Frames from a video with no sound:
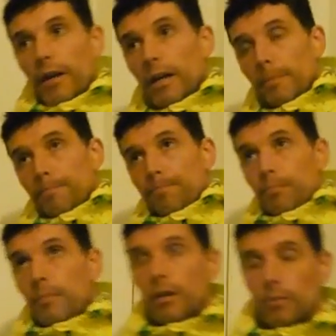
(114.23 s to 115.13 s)
I'd
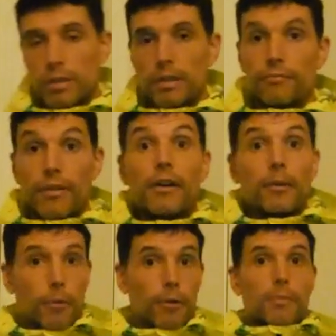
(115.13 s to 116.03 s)
say it's very
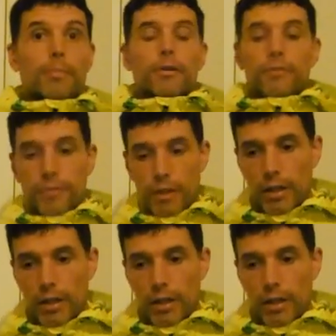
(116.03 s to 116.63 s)
waterproof.